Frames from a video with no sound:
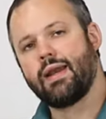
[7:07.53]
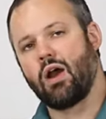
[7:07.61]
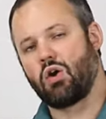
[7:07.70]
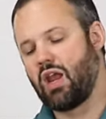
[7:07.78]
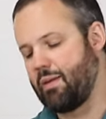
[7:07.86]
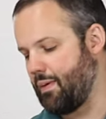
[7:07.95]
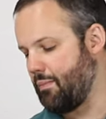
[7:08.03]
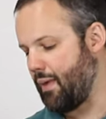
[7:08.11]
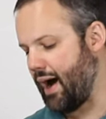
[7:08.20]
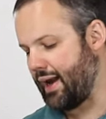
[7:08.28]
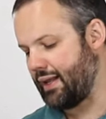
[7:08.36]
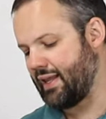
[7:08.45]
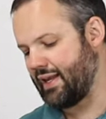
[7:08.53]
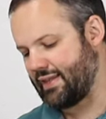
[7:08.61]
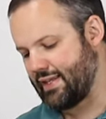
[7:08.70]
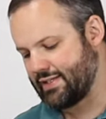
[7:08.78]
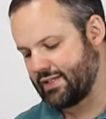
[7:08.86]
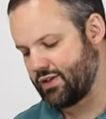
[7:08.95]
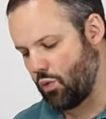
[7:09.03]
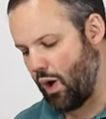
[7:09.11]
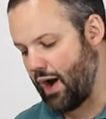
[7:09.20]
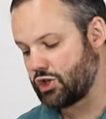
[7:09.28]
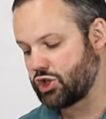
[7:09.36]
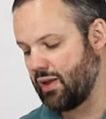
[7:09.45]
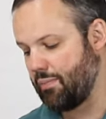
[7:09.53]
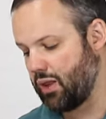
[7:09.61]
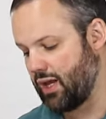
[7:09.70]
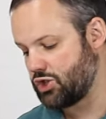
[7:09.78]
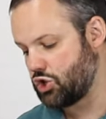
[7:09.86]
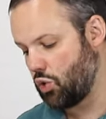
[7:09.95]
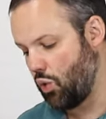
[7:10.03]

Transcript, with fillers: Now keep in mind that this is a washlet plus